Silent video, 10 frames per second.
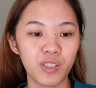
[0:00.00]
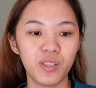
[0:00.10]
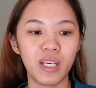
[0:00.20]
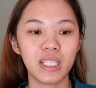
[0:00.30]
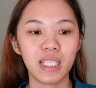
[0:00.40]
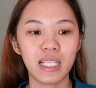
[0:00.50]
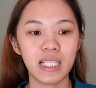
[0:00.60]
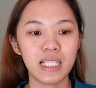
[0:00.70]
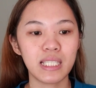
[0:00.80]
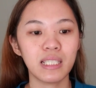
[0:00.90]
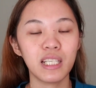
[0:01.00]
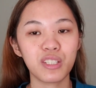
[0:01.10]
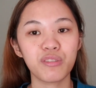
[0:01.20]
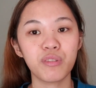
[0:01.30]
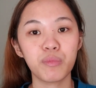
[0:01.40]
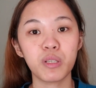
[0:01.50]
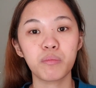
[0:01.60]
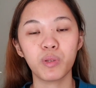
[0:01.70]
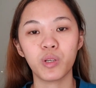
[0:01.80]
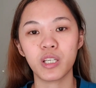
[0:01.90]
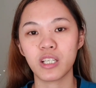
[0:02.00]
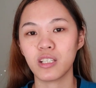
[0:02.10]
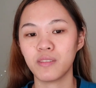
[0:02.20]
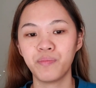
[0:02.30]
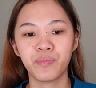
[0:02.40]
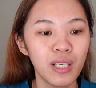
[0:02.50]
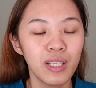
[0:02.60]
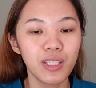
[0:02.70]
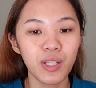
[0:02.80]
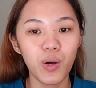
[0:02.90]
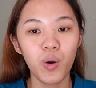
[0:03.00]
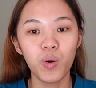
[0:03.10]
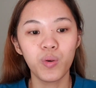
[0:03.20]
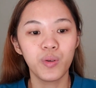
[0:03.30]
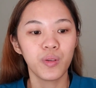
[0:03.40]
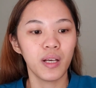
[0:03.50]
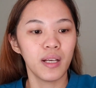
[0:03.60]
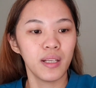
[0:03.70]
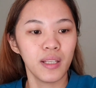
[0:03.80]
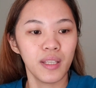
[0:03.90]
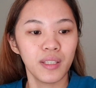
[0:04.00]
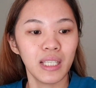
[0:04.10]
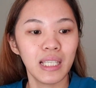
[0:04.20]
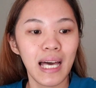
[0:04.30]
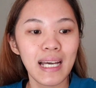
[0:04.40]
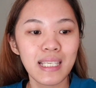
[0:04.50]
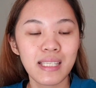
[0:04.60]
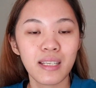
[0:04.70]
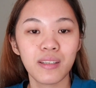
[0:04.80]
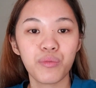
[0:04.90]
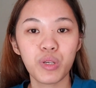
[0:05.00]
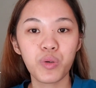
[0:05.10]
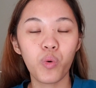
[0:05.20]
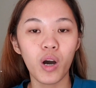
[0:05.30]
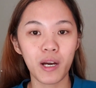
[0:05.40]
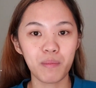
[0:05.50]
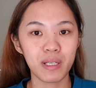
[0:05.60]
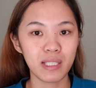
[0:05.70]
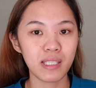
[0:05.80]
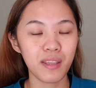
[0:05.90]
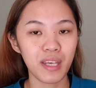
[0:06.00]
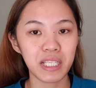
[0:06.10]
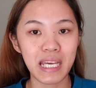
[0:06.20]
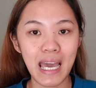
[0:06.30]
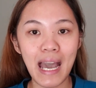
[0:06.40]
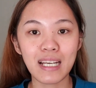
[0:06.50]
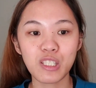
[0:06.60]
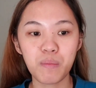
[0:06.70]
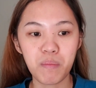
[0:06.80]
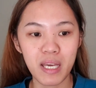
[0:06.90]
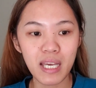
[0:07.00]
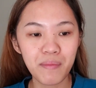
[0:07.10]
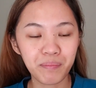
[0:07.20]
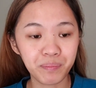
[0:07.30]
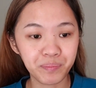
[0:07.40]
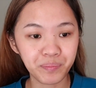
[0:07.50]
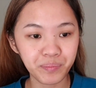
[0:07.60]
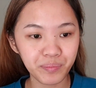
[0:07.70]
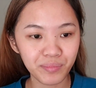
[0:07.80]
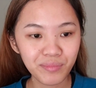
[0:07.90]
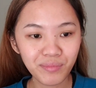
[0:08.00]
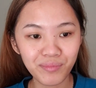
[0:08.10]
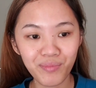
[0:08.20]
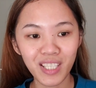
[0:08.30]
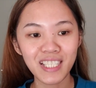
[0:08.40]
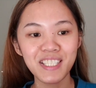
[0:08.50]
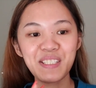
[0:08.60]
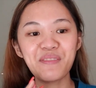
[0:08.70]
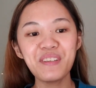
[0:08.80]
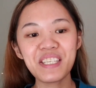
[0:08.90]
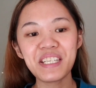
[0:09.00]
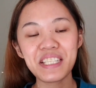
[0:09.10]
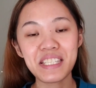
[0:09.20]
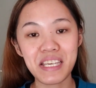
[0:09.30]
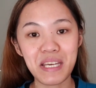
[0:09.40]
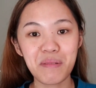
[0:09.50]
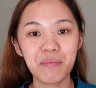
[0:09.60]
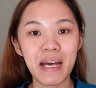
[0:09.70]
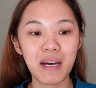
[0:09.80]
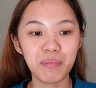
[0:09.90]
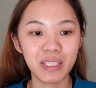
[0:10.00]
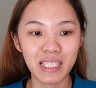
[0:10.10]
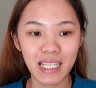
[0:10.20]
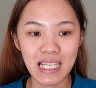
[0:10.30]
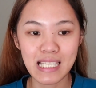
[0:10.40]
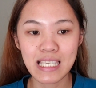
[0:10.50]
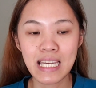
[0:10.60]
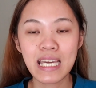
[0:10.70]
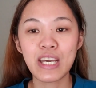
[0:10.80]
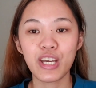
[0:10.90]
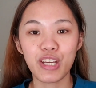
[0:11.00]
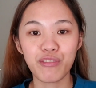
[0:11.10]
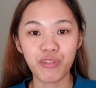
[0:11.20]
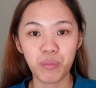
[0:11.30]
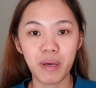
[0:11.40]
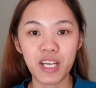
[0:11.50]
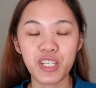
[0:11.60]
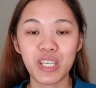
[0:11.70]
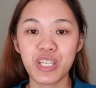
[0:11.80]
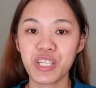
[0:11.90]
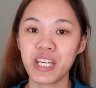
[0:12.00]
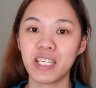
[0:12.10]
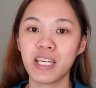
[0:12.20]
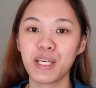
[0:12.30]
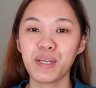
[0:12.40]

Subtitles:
So that is a letter from the employer. So the last requirements that they asked me is the visa team applicants information sheet.